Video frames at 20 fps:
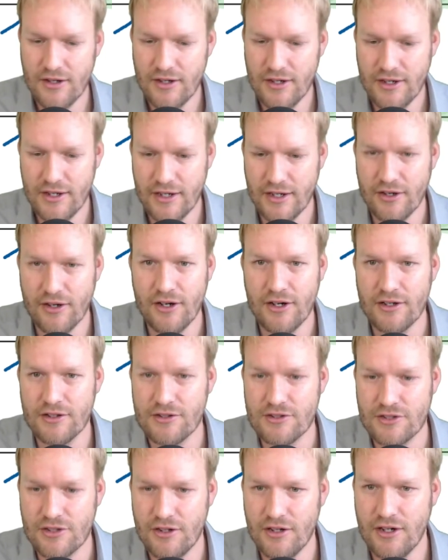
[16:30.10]
an
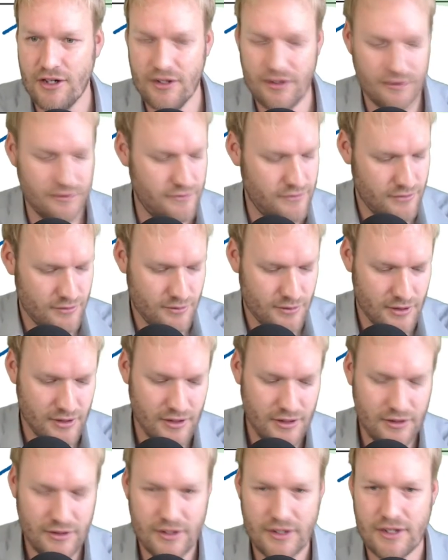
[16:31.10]
answer of, well,
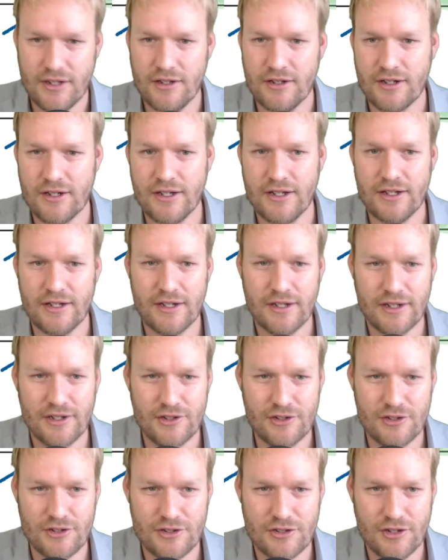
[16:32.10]
on the calculator I can
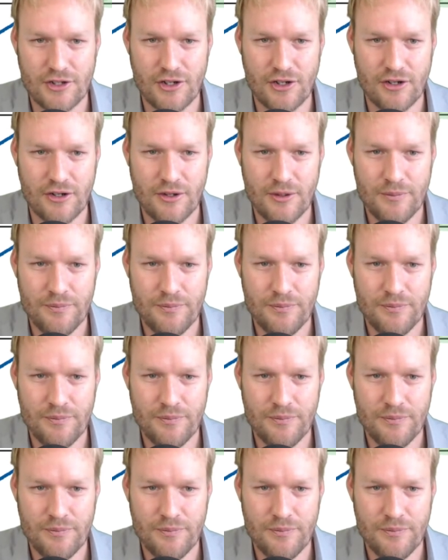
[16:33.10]
just go,